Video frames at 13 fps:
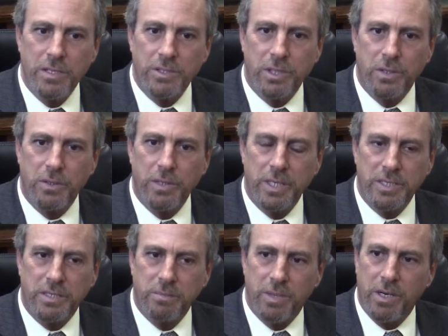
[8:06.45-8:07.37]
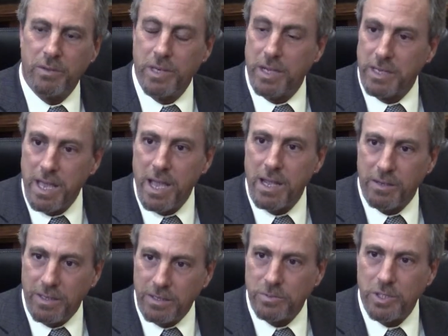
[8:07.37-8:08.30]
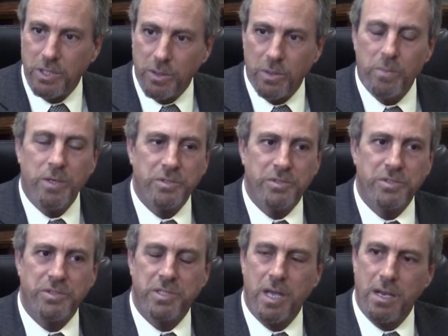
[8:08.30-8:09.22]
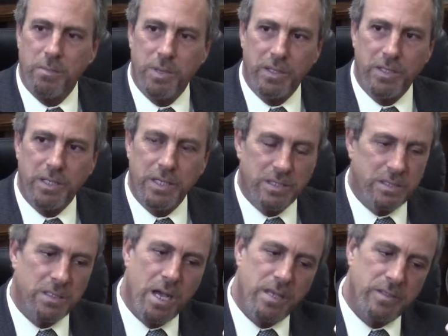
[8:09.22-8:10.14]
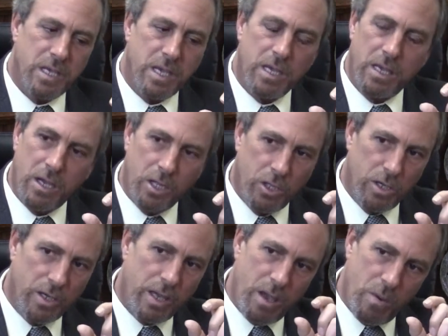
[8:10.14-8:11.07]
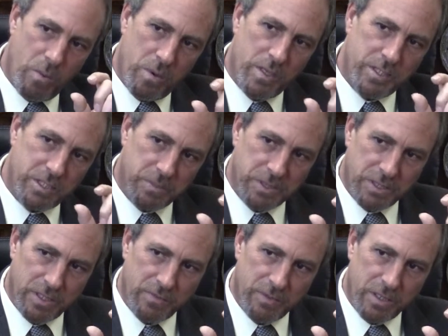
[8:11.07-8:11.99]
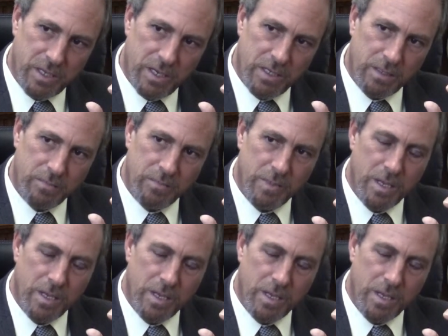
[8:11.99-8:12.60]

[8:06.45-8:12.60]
So it's about, again, as we go about sustainability, it's not taking a look at one specific item,